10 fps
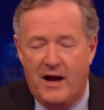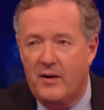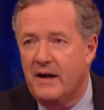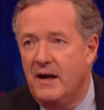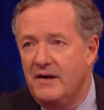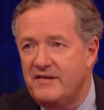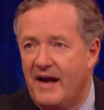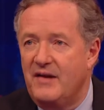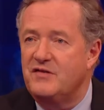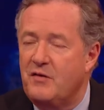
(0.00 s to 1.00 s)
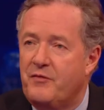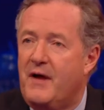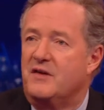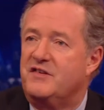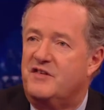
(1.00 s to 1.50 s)
allowing tens of
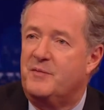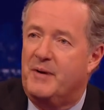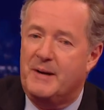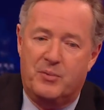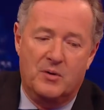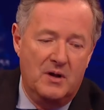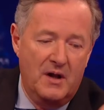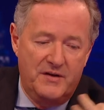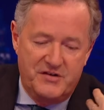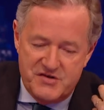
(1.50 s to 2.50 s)
thousands of people to